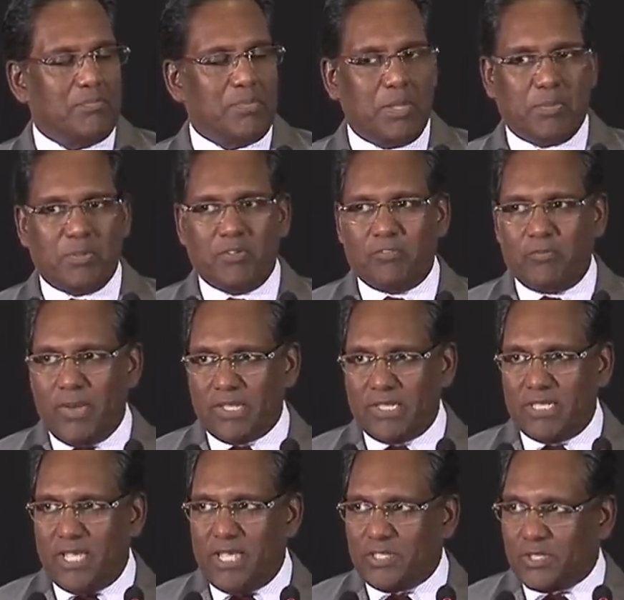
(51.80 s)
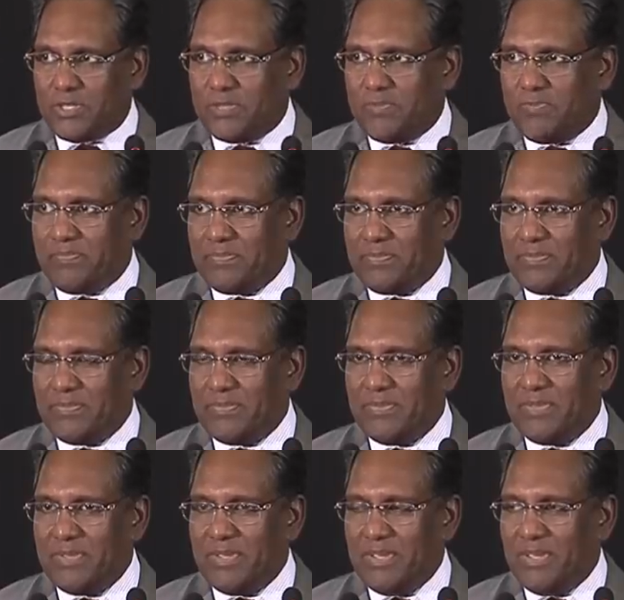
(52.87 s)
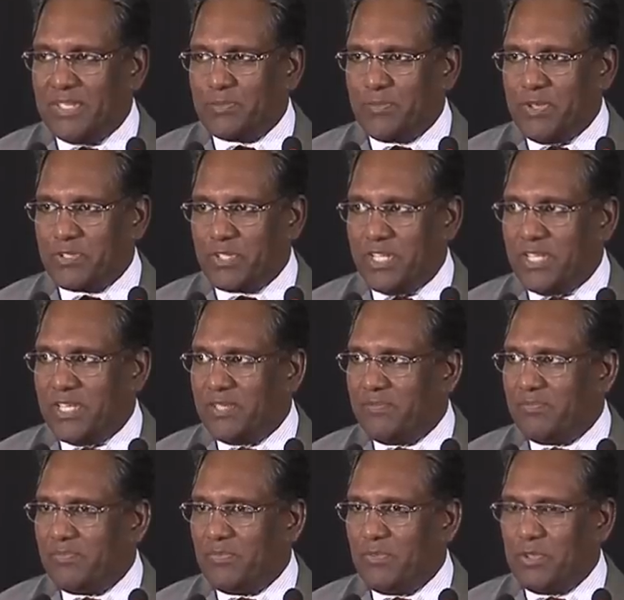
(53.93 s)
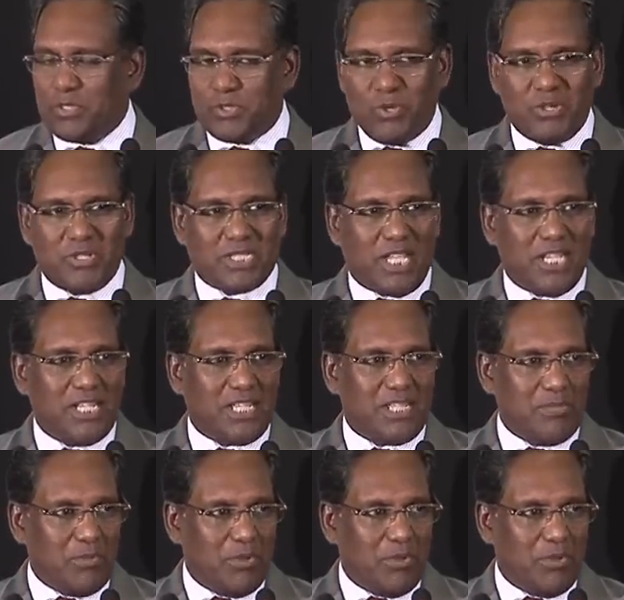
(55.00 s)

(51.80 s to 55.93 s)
people of Bangladesh, especially those who are residing in the